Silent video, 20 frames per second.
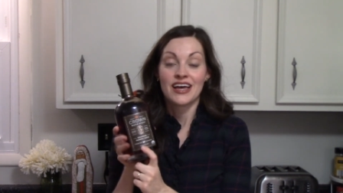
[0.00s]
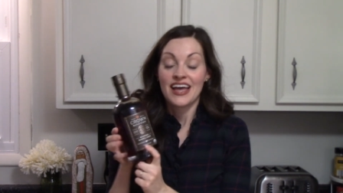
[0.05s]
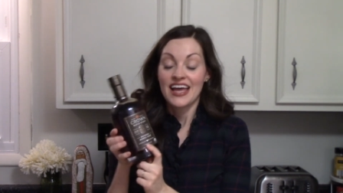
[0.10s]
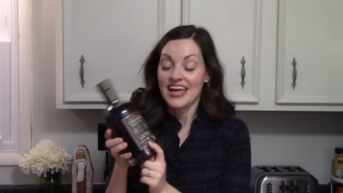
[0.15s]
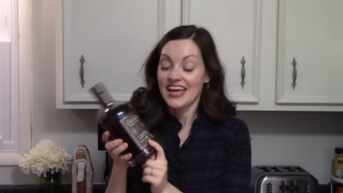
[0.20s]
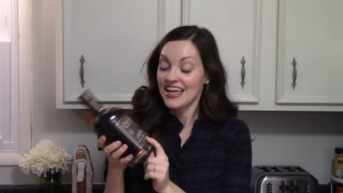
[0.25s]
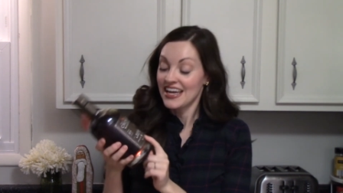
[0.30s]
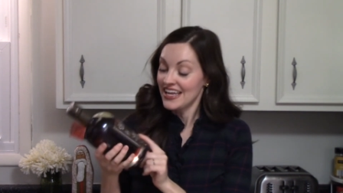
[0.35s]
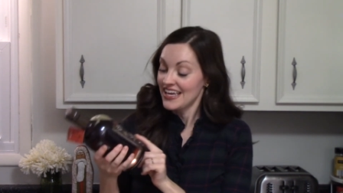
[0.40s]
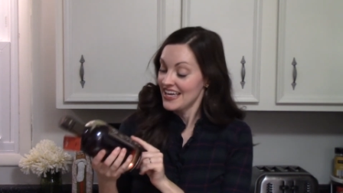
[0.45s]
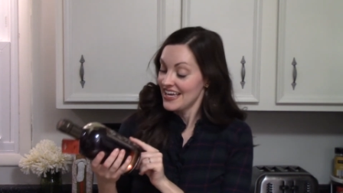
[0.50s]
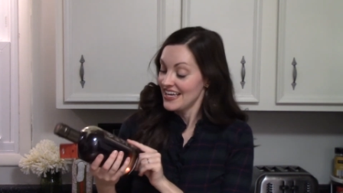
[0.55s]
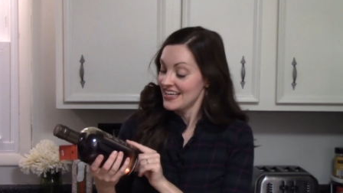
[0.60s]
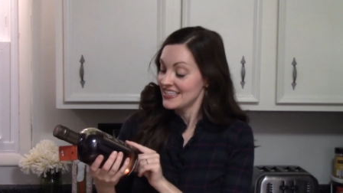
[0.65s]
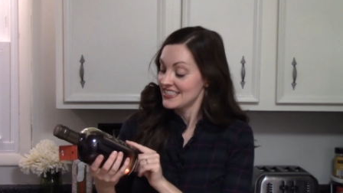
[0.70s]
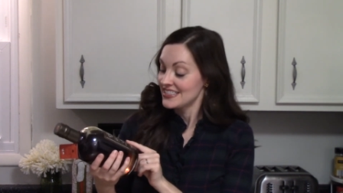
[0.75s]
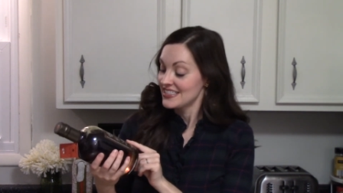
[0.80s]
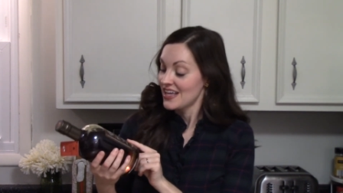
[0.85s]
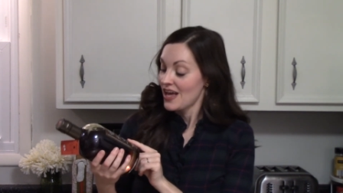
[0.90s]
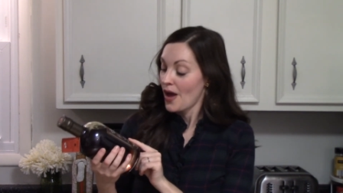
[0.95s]
It
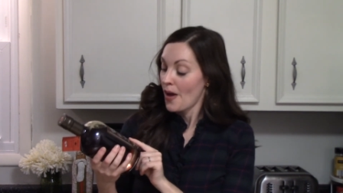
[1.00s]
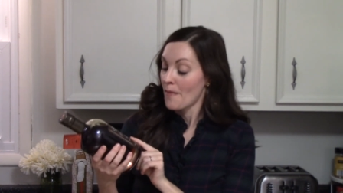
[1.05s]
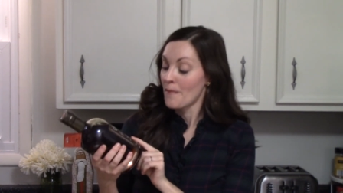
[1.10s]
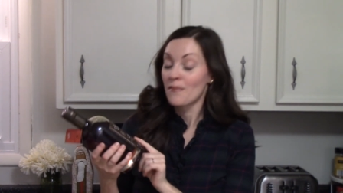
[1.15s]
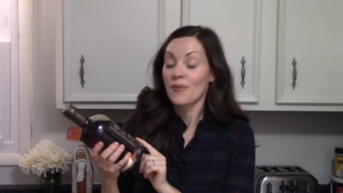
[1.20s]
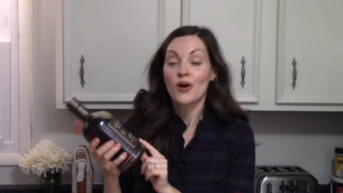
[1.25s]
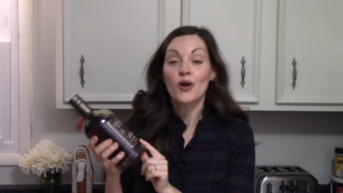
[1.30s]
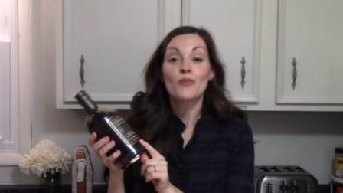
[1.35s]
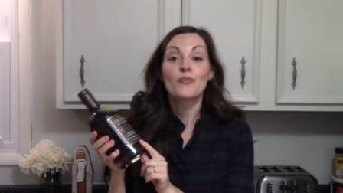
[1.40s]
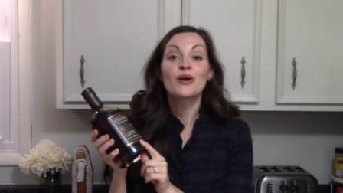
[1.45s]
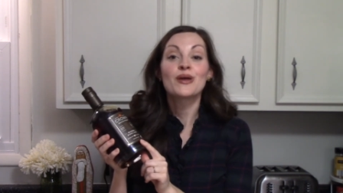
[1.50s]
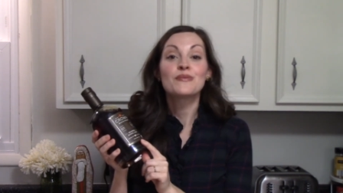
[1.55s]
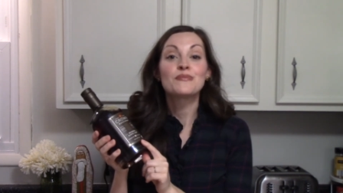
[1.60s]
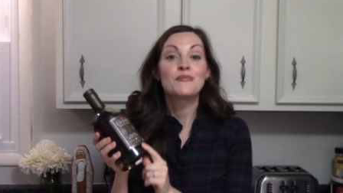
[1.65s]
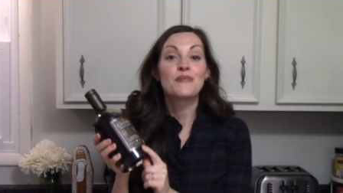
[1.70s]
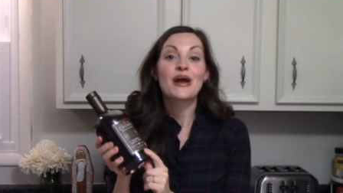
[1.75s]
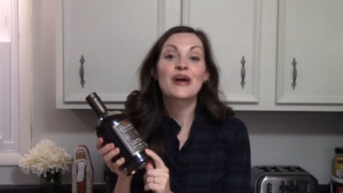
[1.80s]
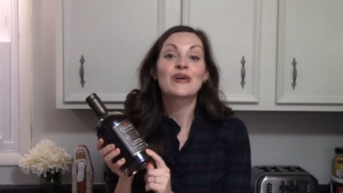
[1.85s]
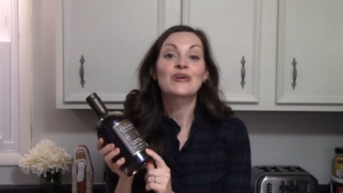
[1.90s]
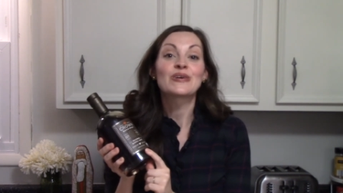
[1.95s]
is bourbon
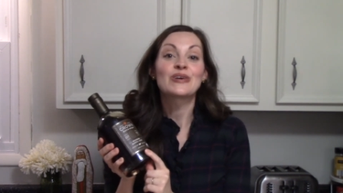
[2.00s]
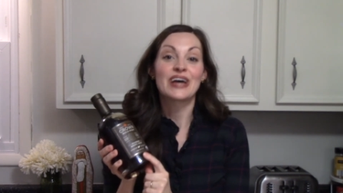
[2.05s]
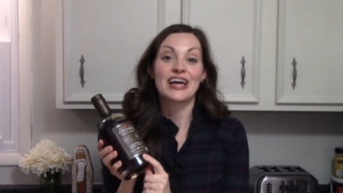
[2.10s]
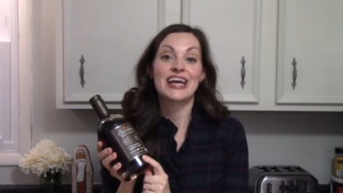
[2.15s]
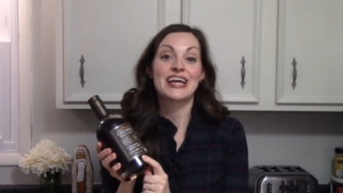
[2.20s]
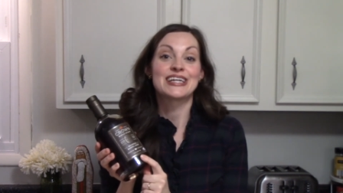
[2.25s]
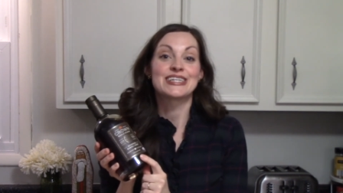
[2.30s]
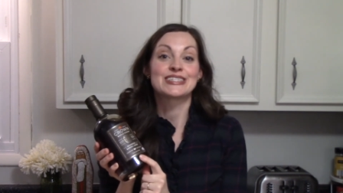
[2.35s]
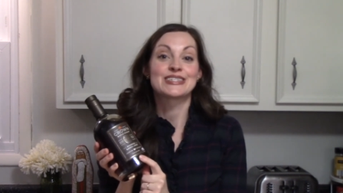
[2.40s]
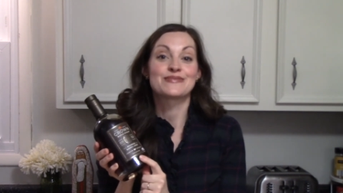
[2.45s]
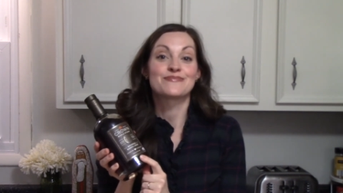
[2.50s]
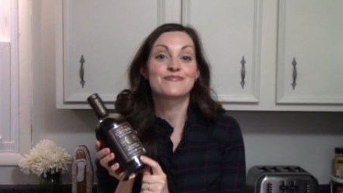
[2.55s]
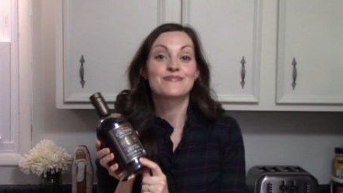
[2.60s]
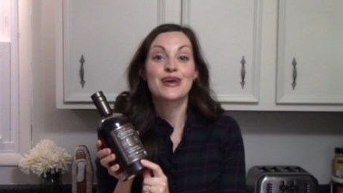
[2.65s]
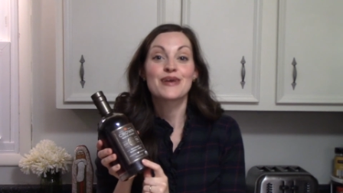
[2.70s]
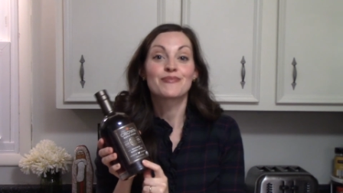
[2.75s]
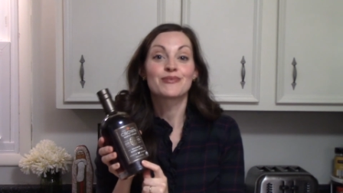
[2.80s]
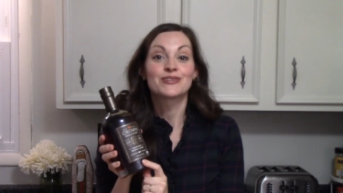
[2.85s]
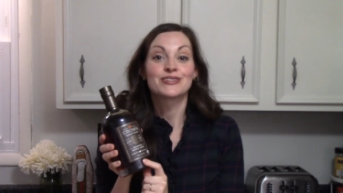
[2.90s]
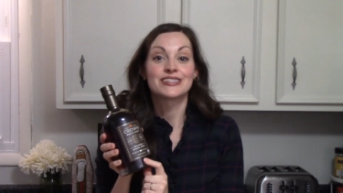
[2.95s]
barrel aged
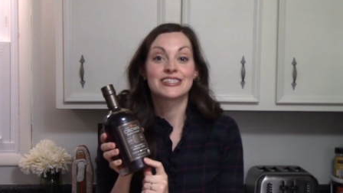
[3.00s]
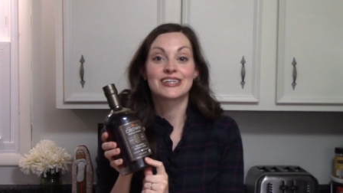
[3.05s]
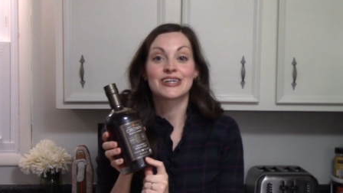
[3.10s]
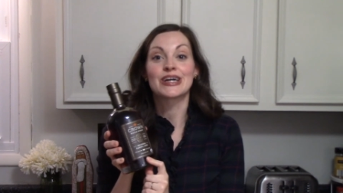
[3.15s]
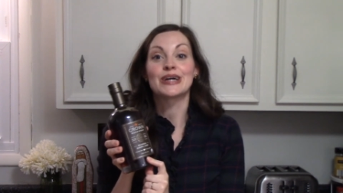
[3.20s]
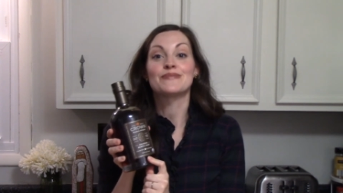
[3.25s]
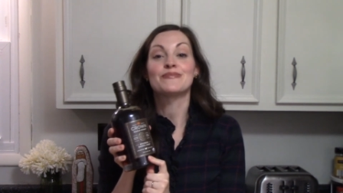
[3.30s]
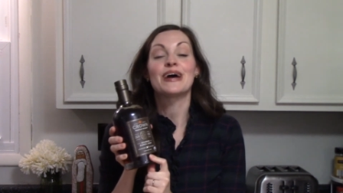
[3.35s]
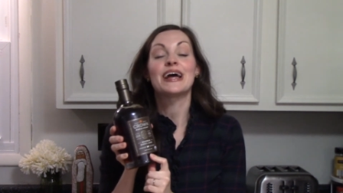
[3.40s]
maple syrup,